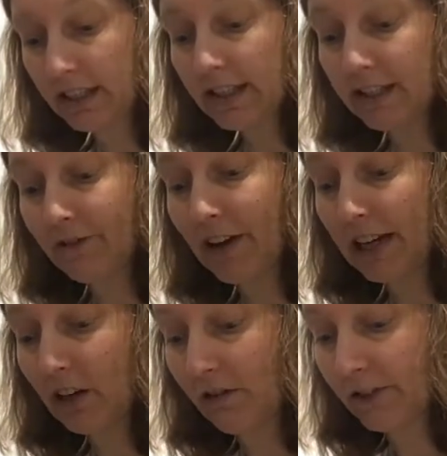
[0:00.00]
It's a
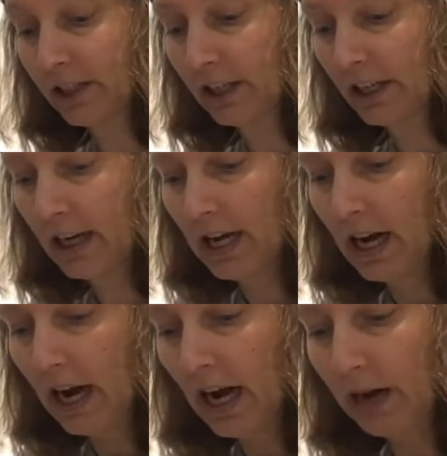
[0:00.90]
fan oven.
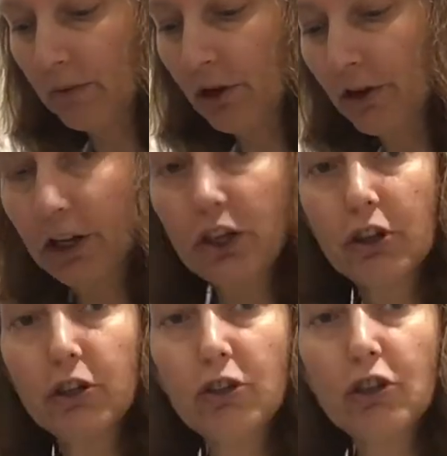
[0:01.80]
I'm going
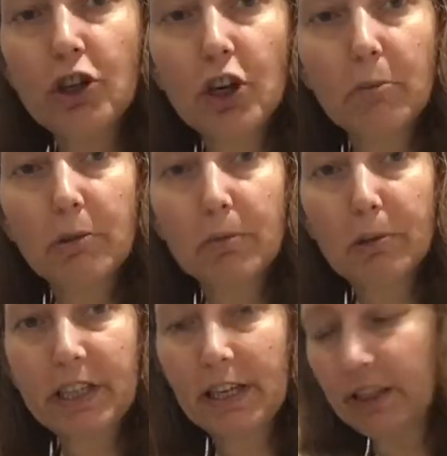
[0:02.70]
to chop the
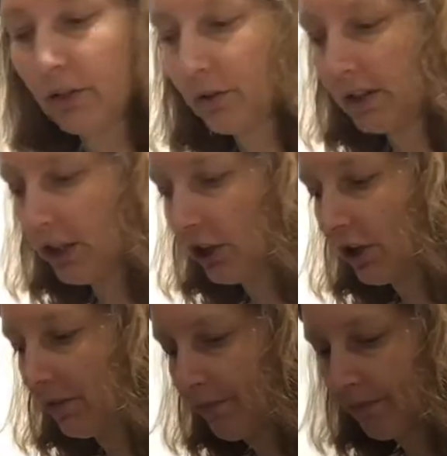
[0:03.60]
potatoes into
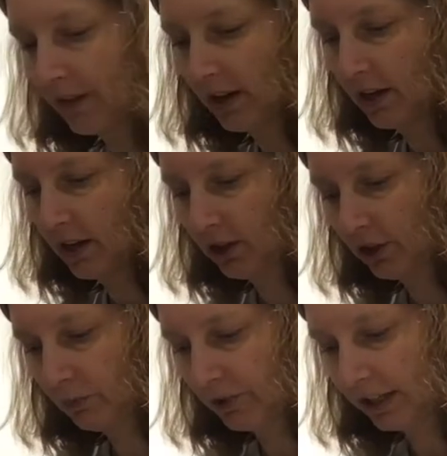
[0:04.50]

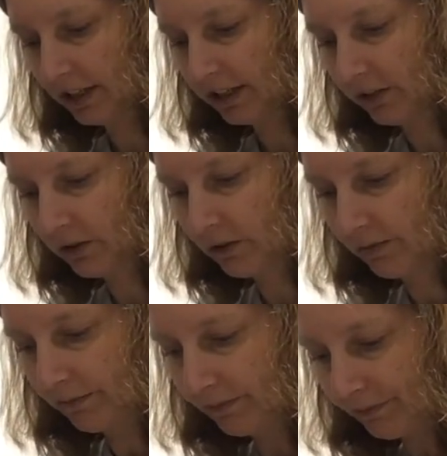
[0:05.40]
new potatoes,
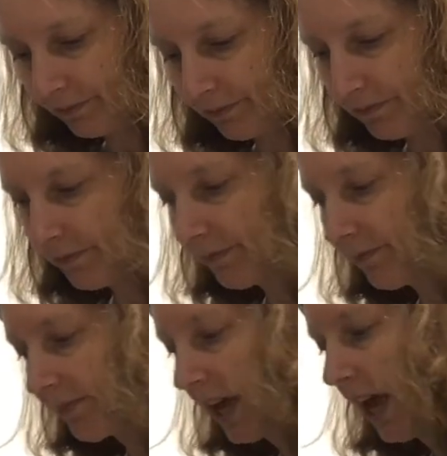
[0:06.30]

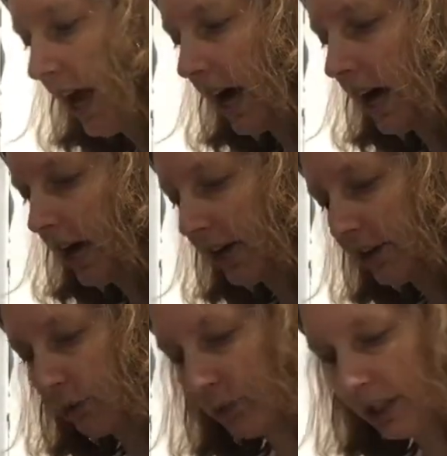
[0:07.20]

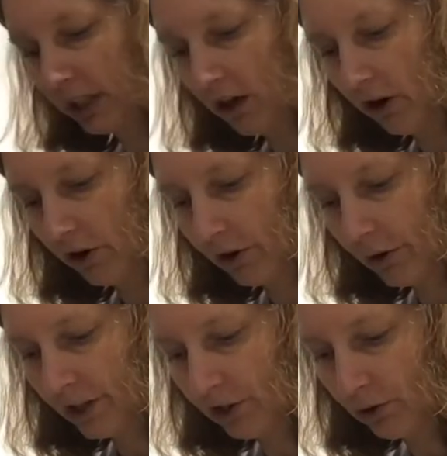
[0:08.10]
and we are
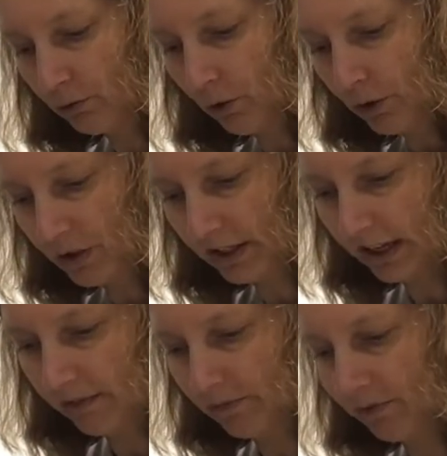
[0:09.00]
going to roast
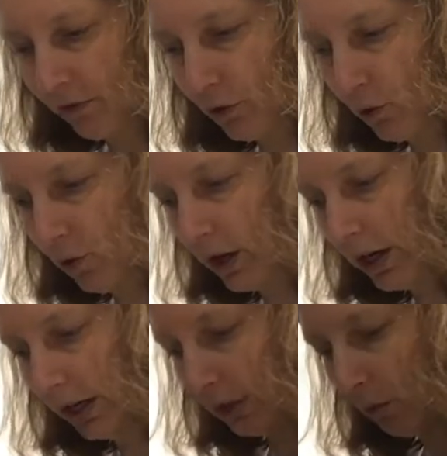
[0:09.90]
them for a
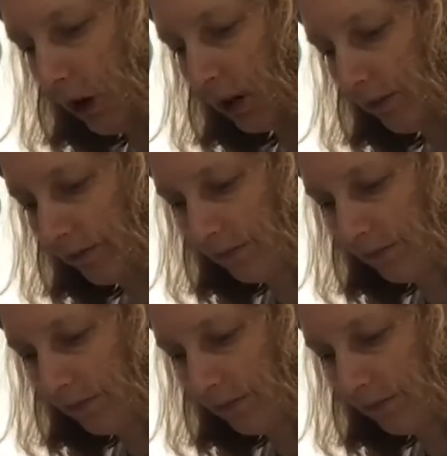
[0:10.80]
little while.